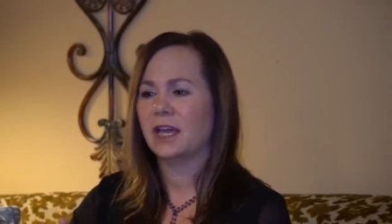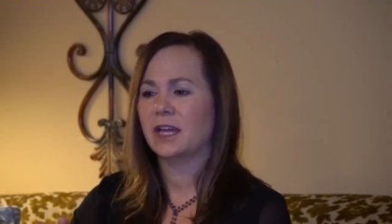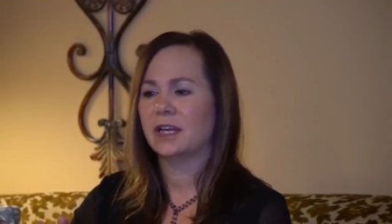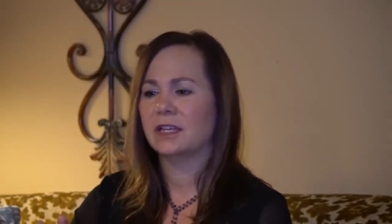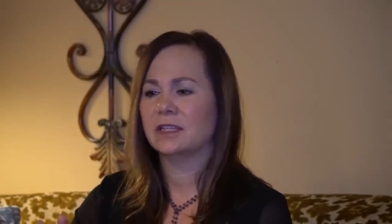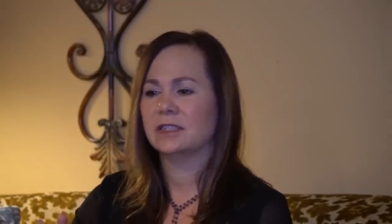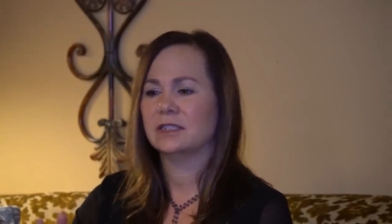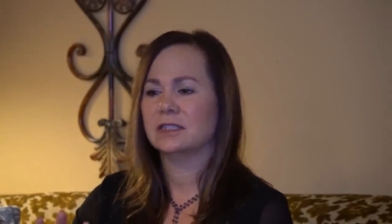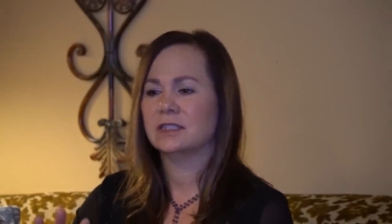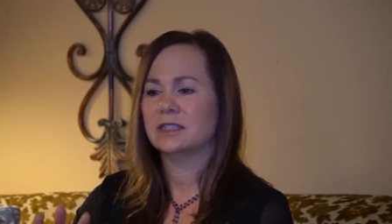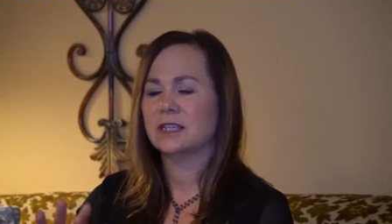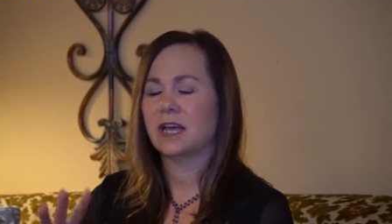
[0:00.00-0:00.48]

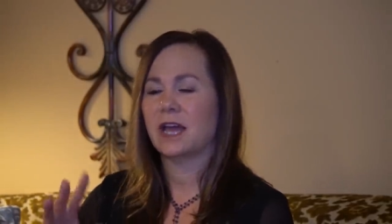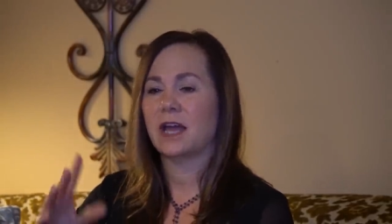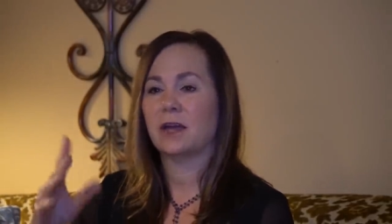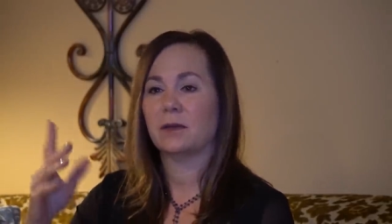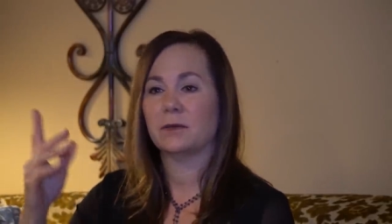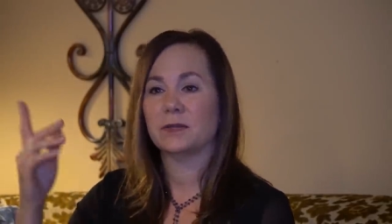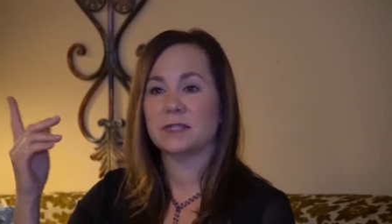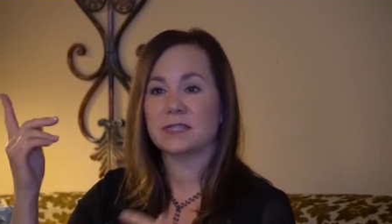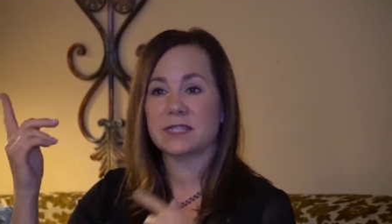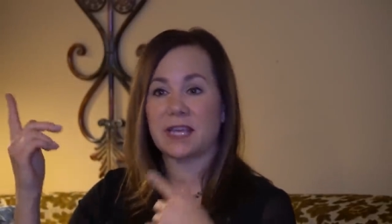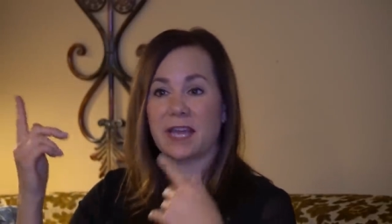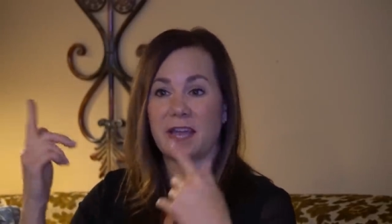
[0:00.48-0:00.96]
And I
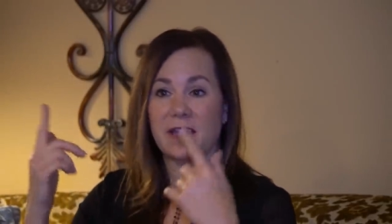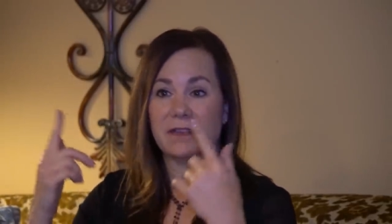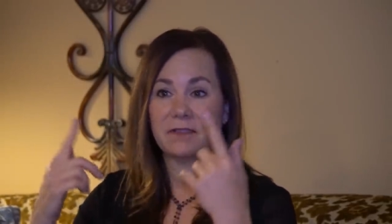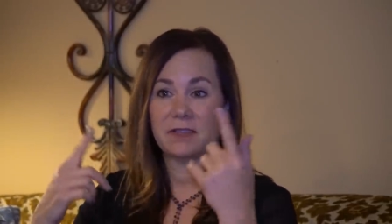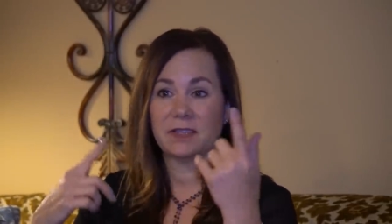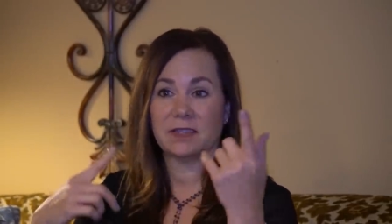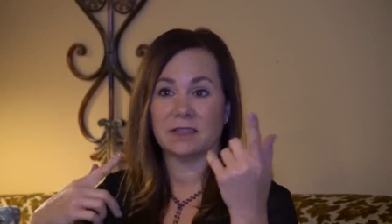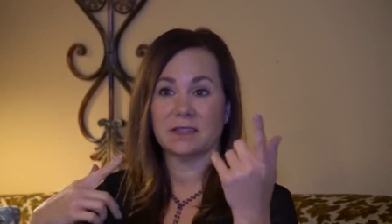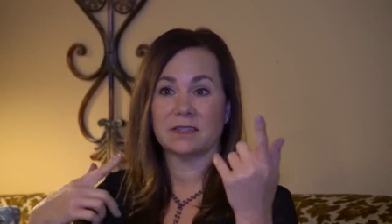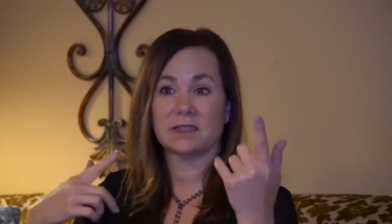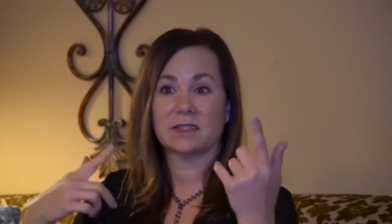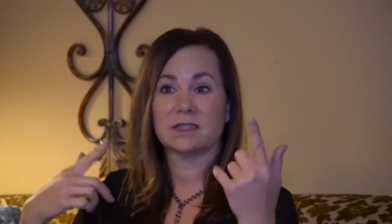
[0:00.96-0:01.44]
was
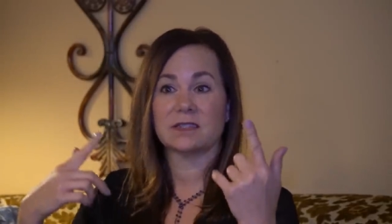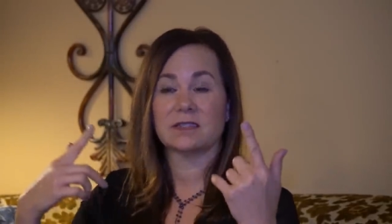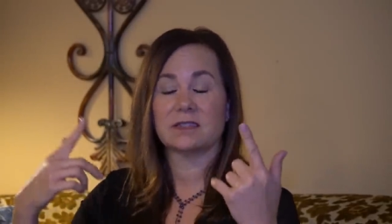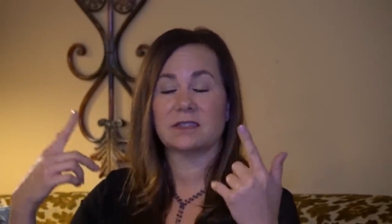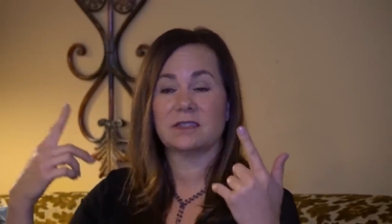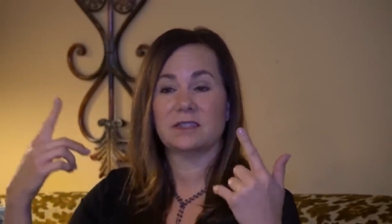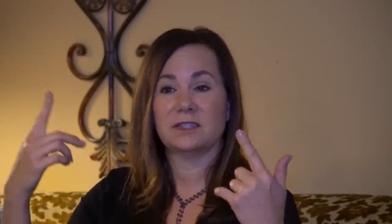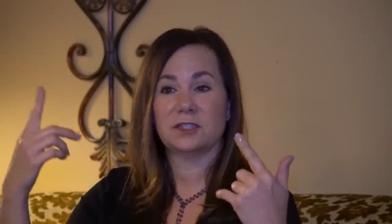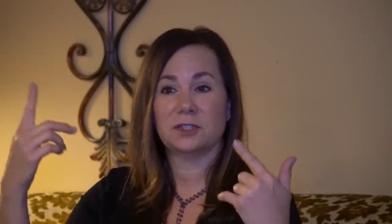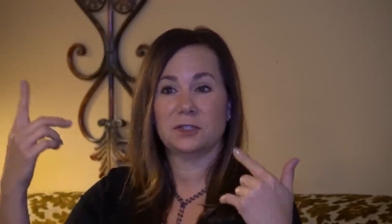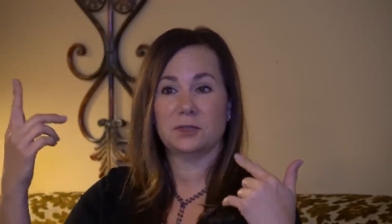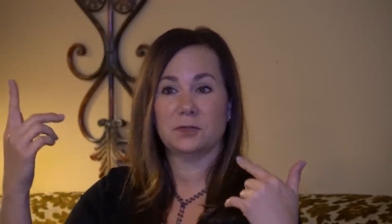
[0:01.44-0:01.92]
having this
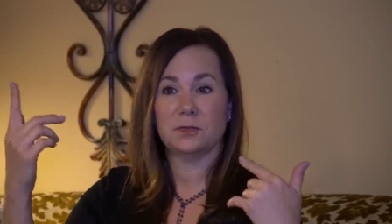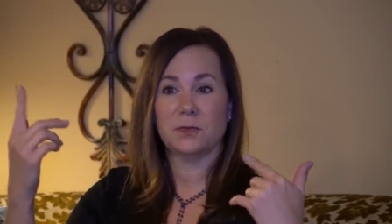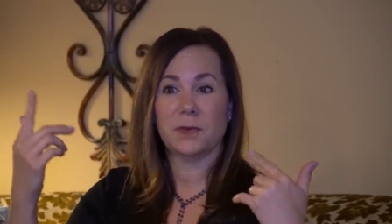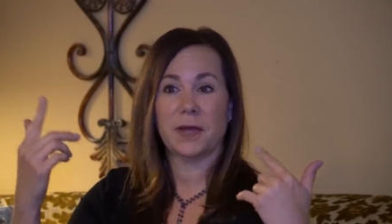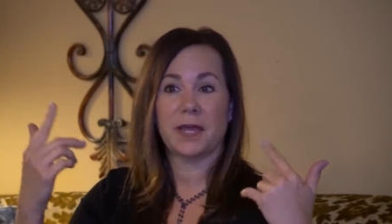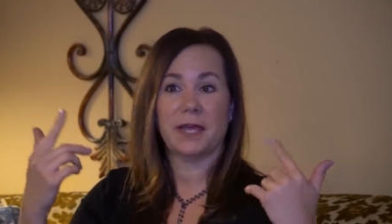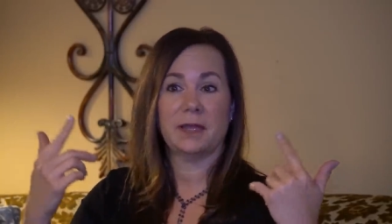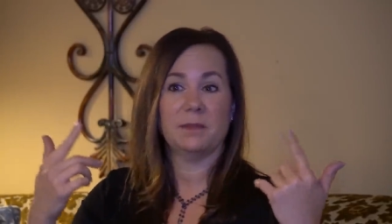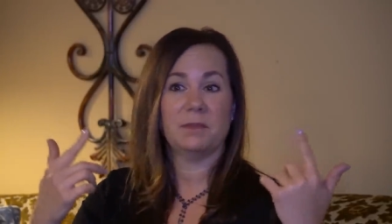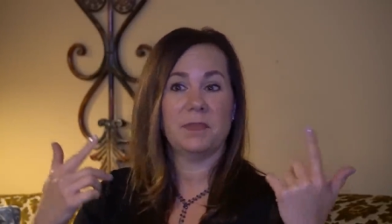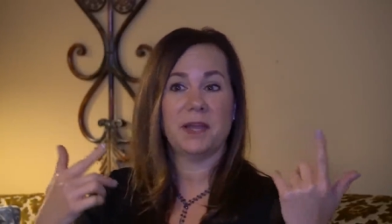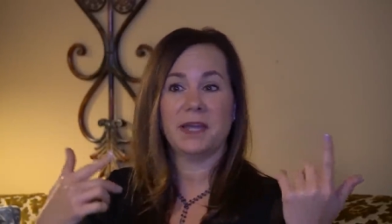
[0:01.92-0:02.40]

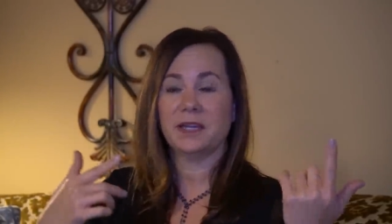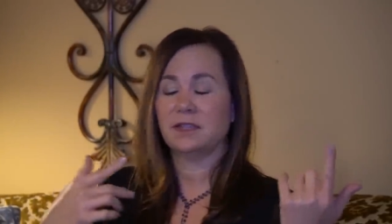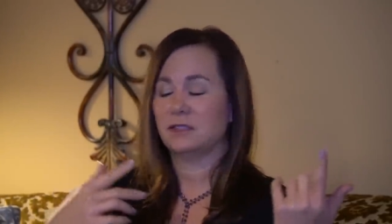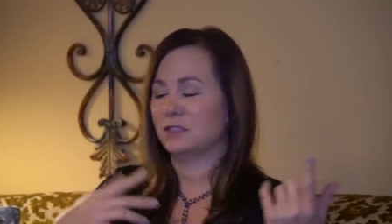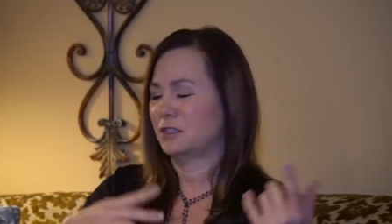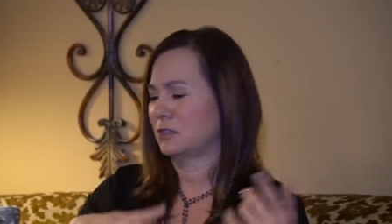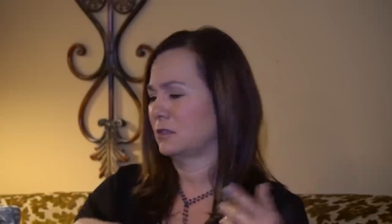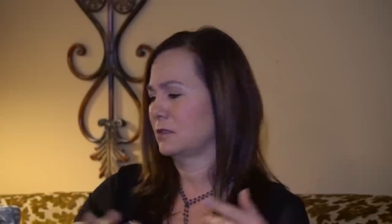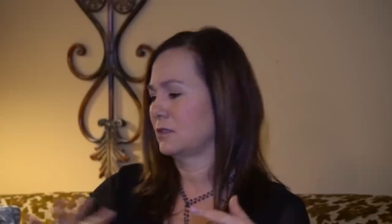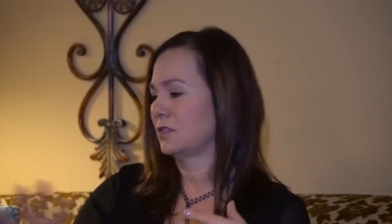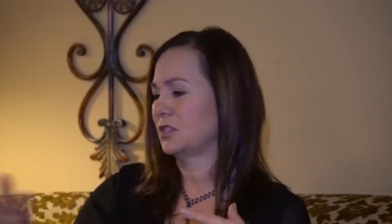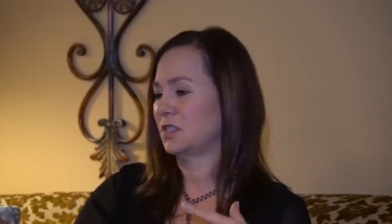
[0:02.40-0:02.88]
two-way
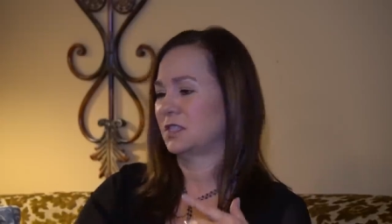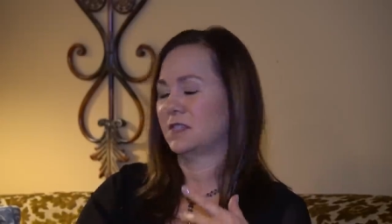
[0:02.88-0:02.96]
banter,